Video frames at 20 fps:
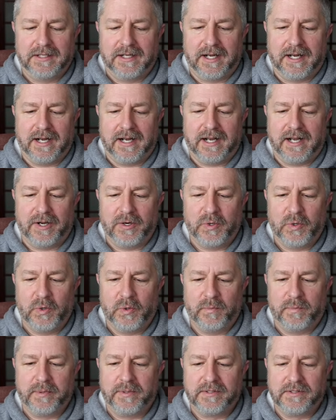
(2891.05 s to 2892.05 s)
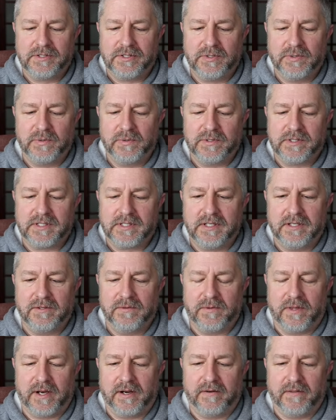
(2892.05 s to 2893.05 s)
Uh, I hope to see
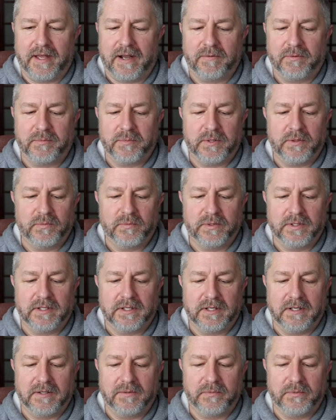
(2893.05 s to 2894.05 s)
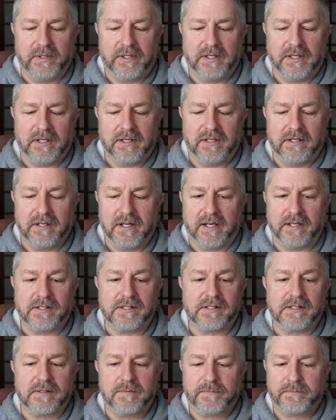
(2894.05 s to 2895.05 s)
you there. That would be really, really
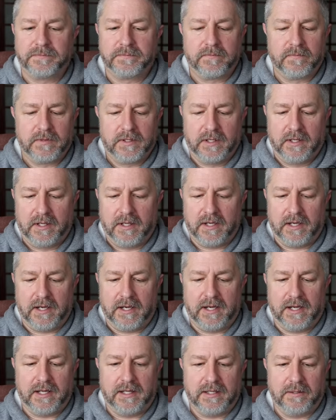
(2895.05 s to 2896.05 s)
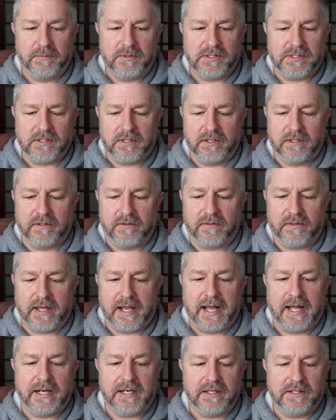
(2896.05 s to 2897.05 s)
nice. Uh, let me see here.
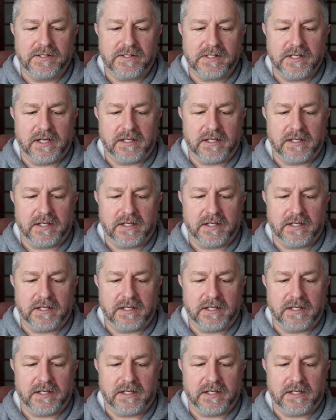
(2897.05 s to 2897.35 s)
That is